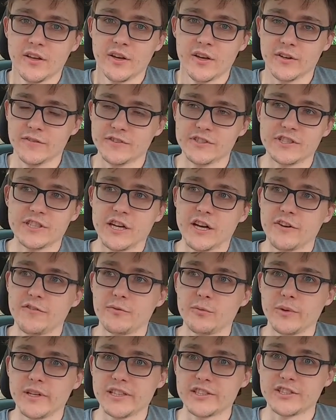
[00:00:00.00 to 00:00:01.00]
of
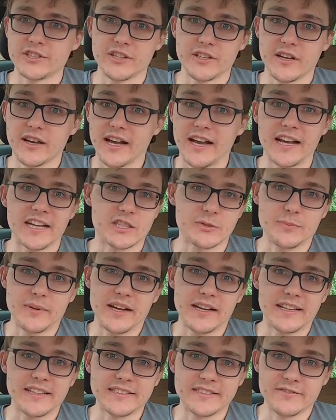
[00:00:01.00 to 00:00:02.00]
stuff which a
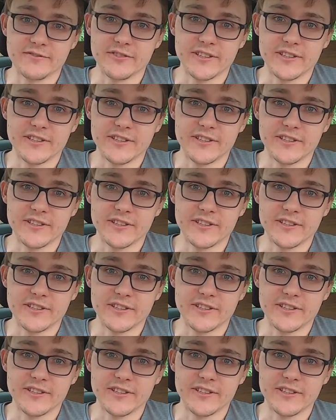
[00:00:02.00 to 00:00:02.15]
hatchback isn't